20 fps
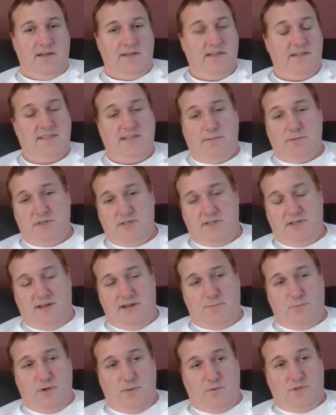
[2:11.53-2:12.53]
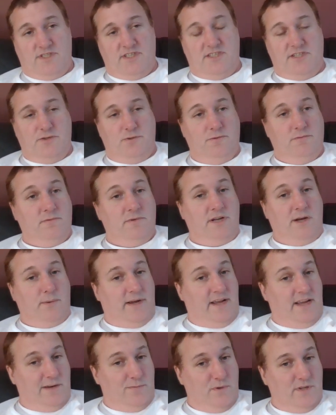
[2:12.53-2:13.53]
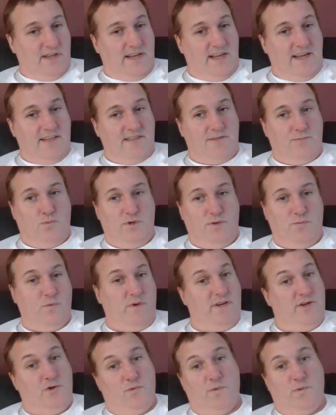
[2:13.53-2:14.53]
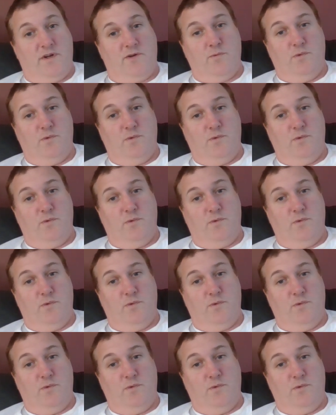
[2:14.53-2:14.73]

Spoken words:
Now, some of the time we would still go ahead with a case when we knew we